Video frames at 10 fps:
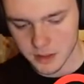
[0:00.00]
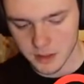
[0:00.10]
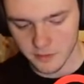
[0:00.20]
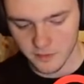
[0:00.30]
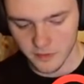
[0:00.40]

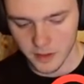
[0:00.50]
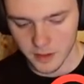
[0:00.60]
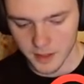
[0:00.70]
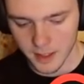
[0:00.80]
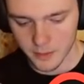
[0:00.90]
If
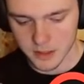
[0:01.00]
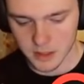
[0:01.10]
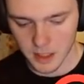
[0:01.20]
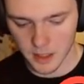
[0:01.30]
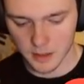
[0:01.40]
the Night Witch had
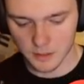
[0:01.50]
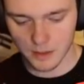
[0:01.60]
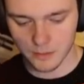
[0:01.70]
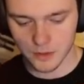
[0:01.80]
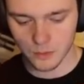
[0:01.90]
been
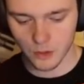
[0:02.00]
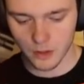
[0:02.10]
able to do more.